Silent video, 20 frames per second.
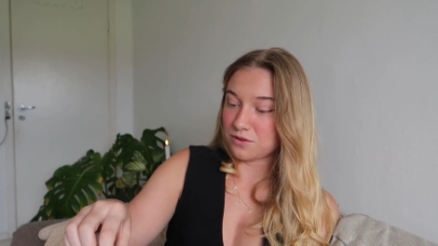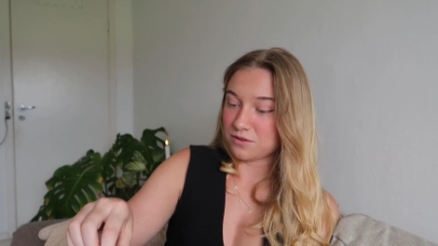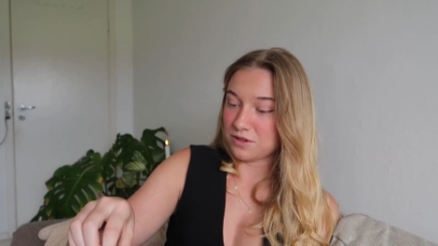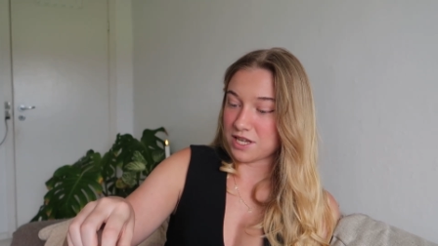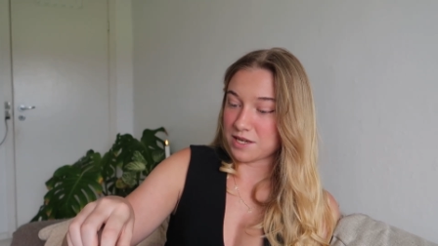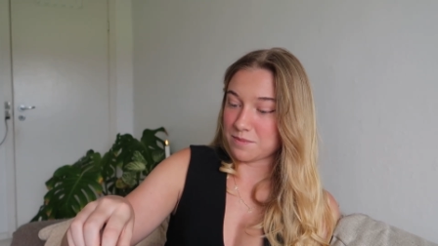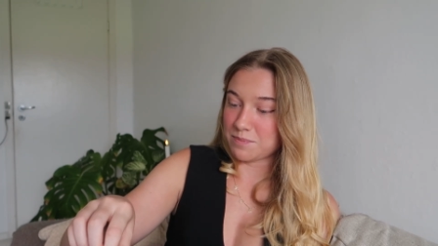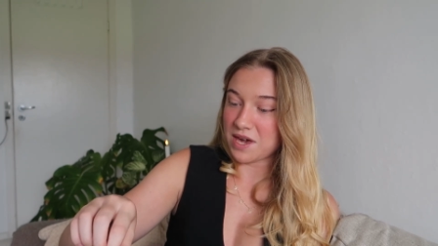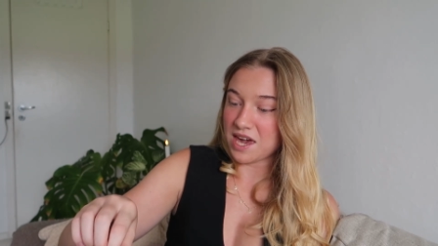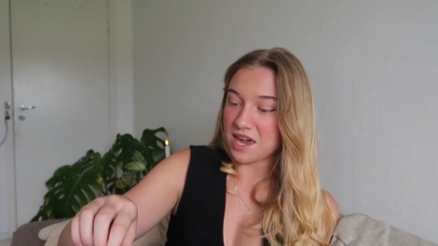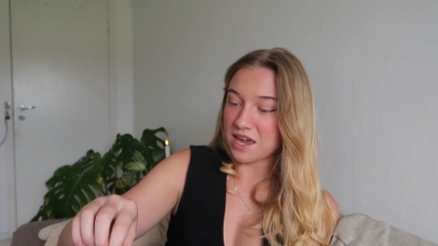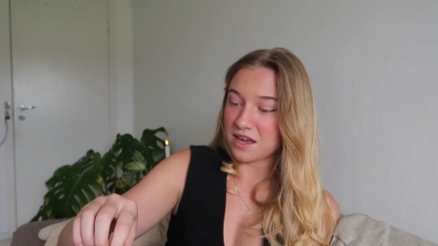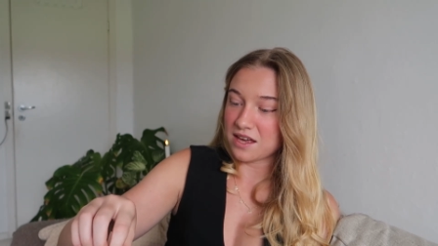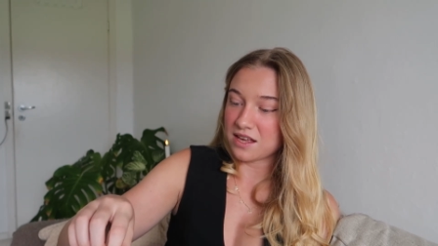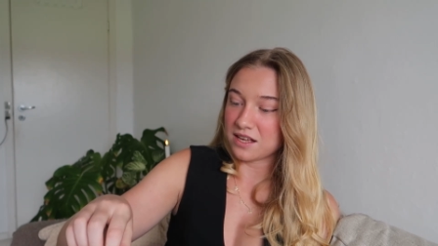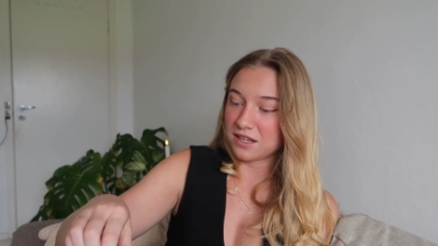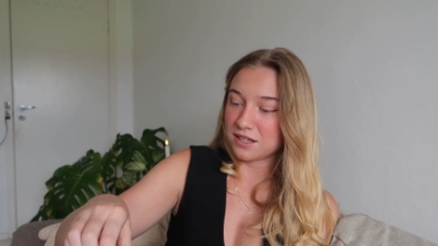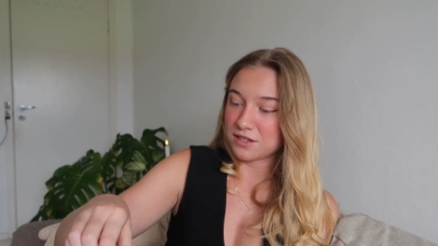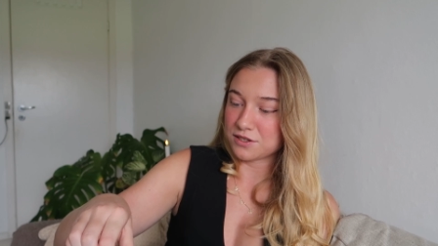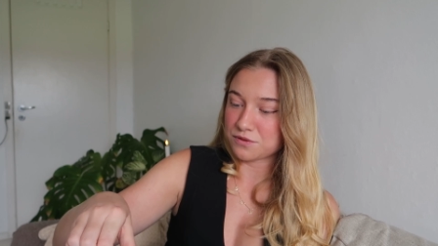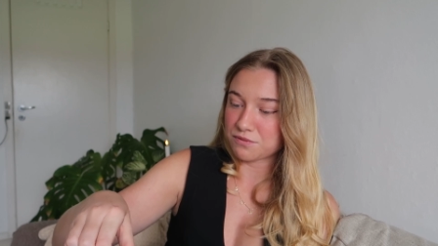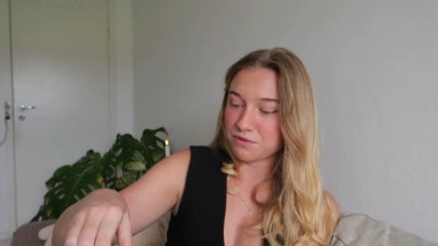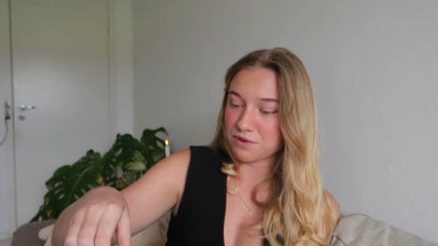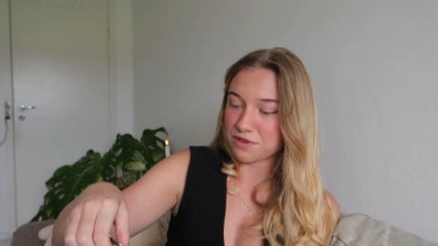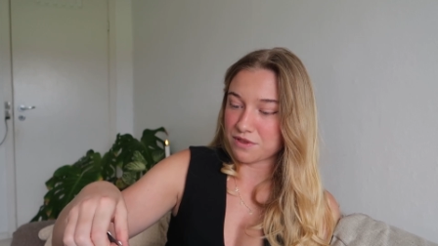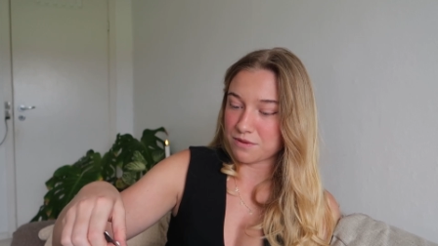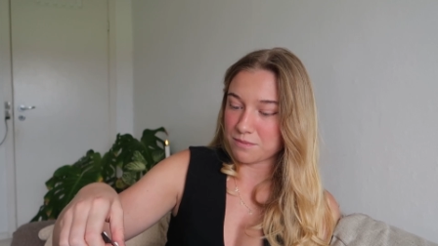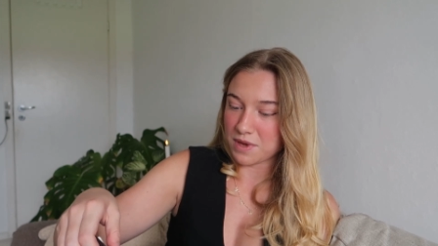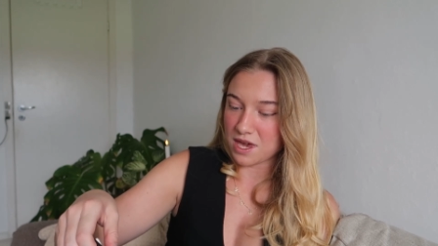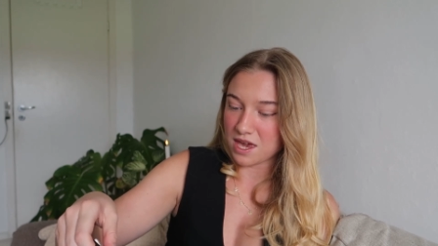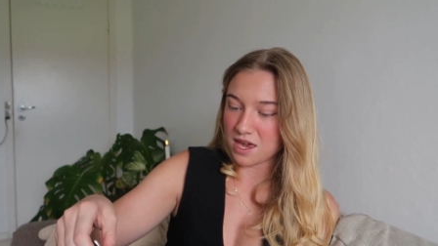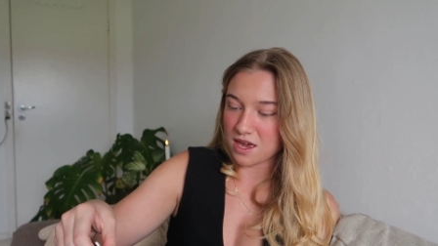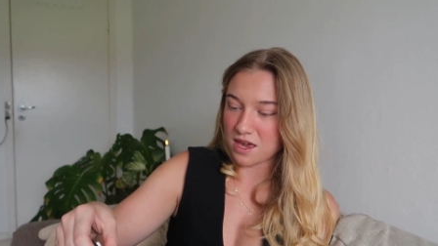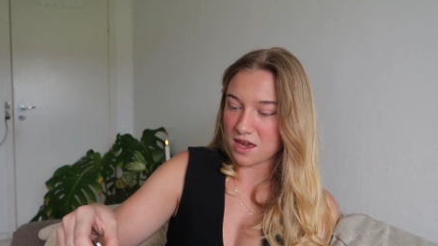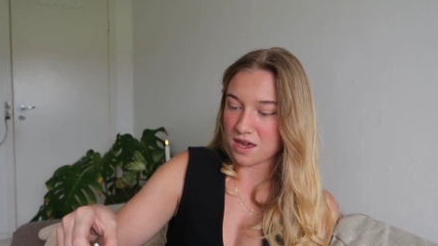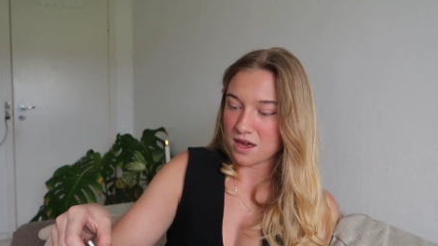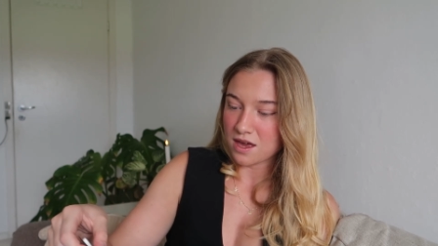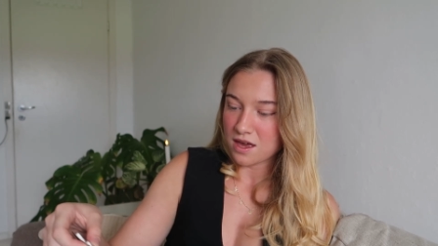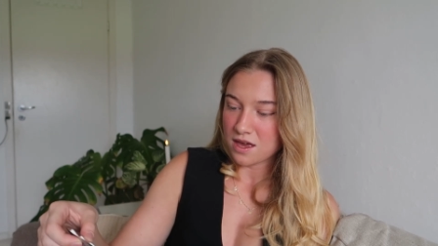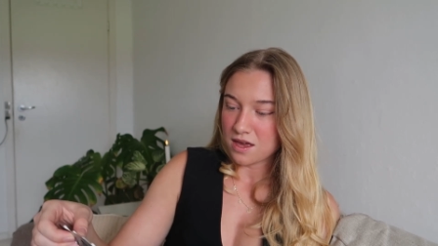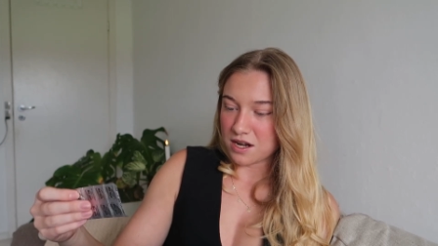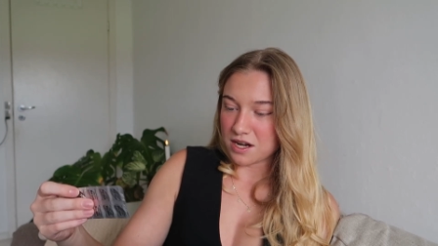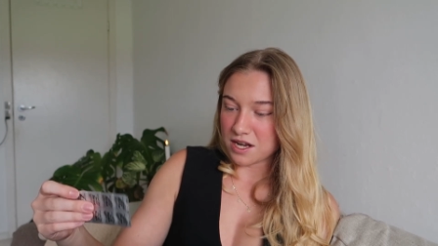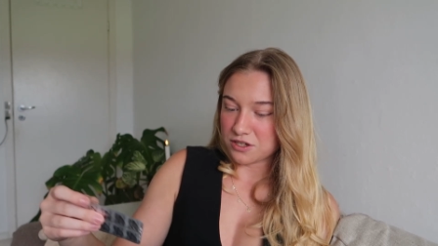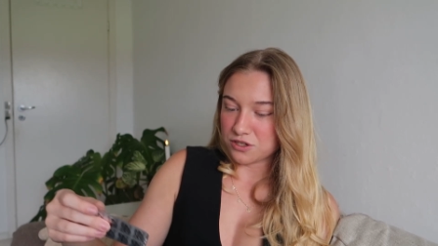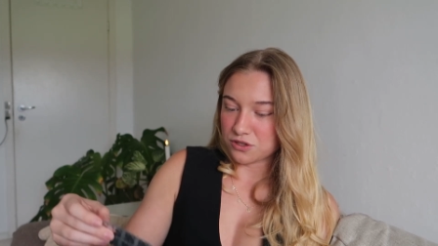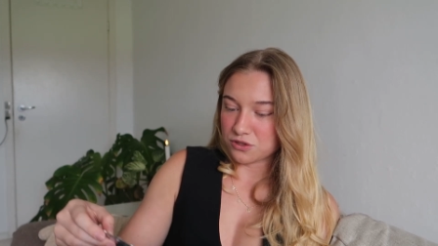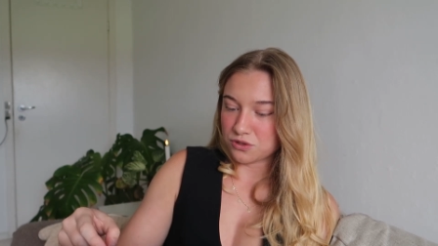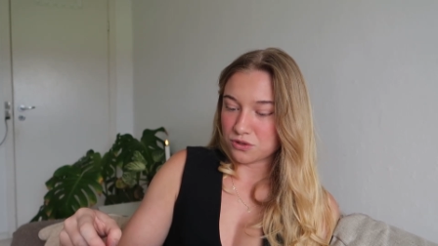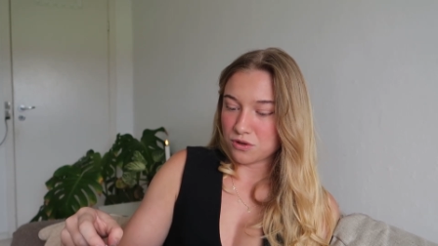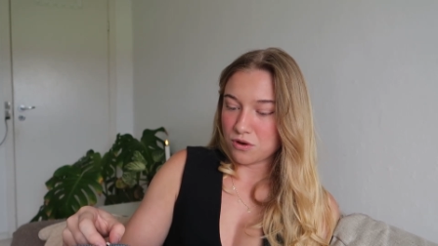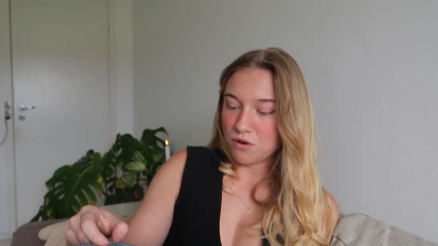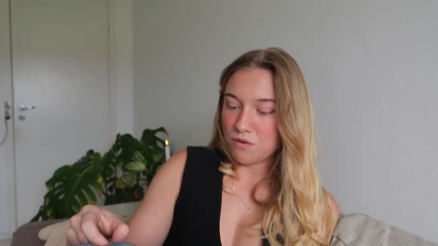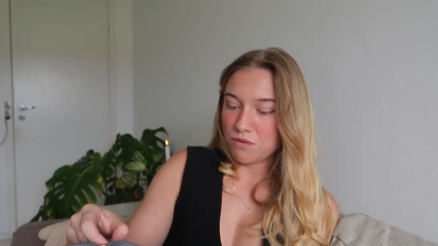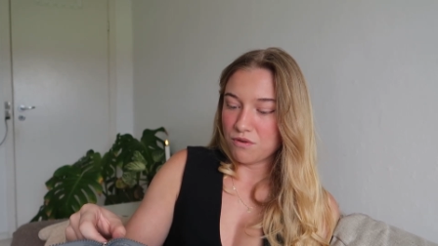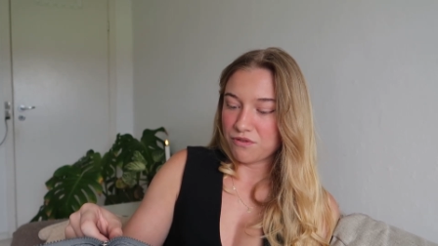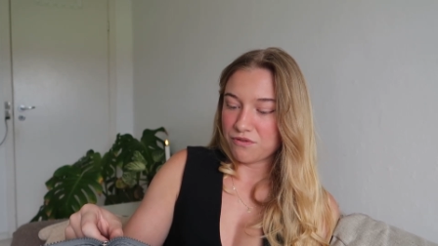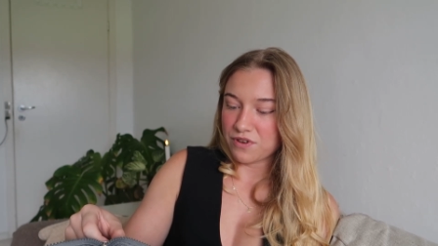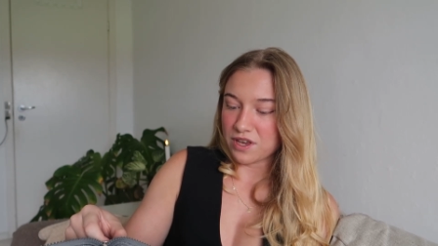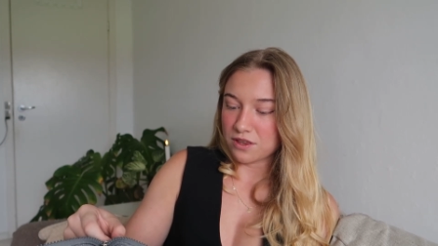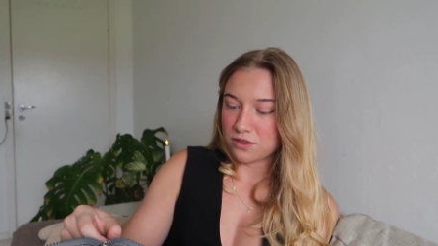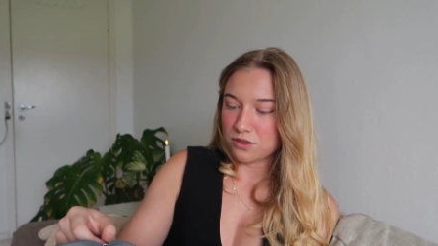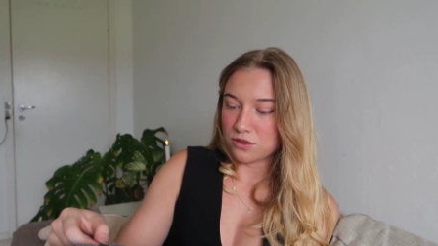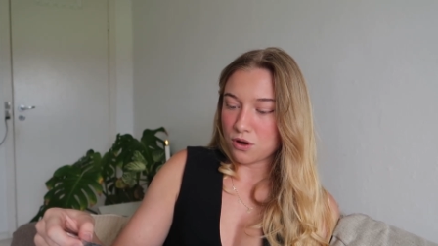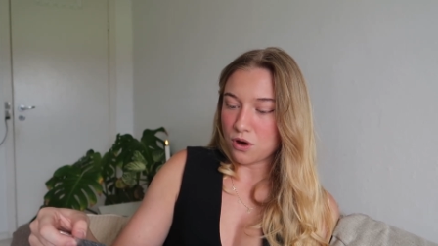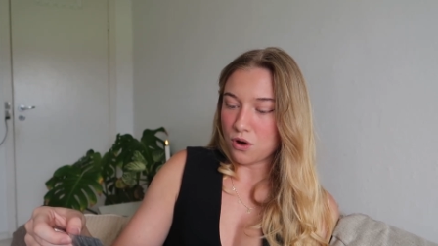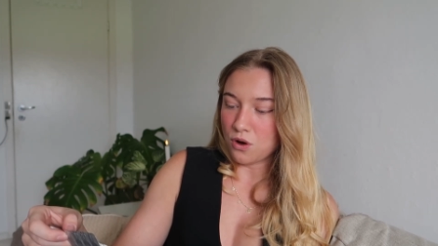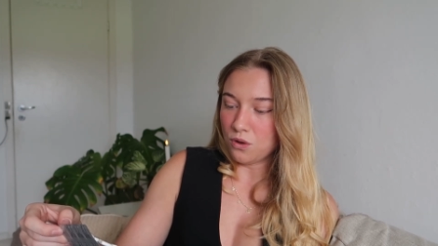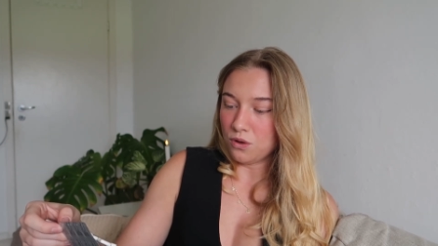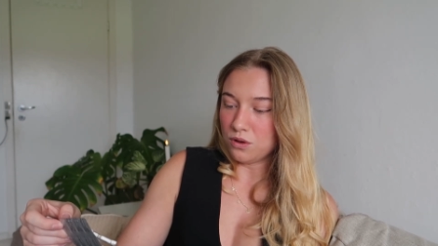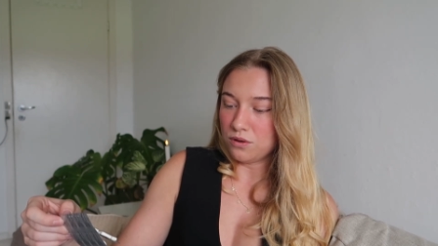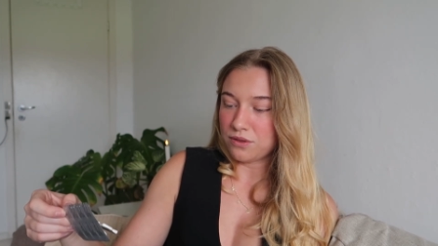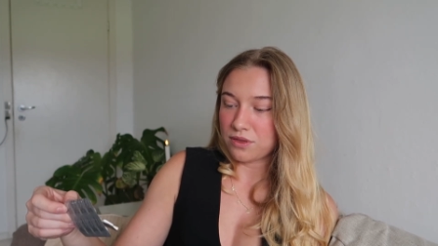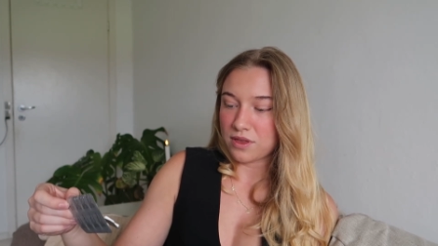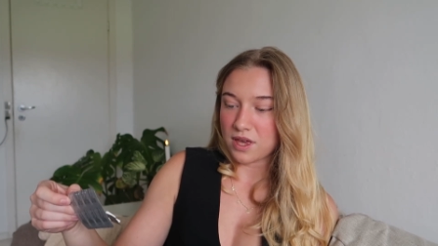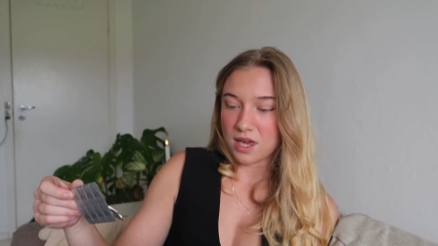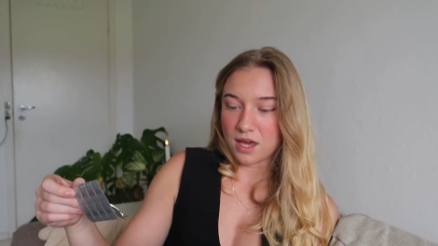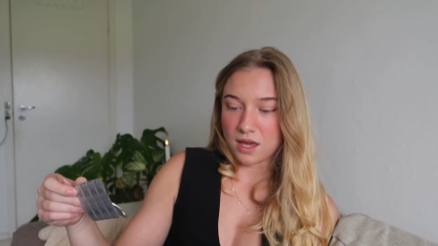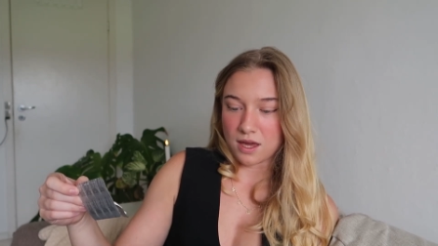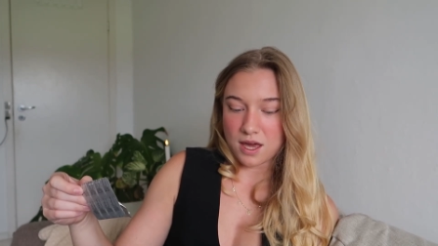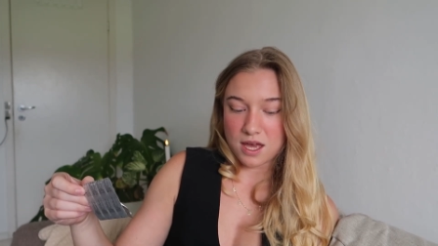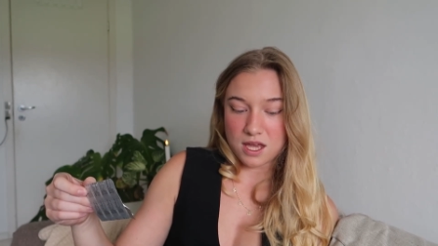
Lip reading: like painkillers with me, and I just overthink the whole thing.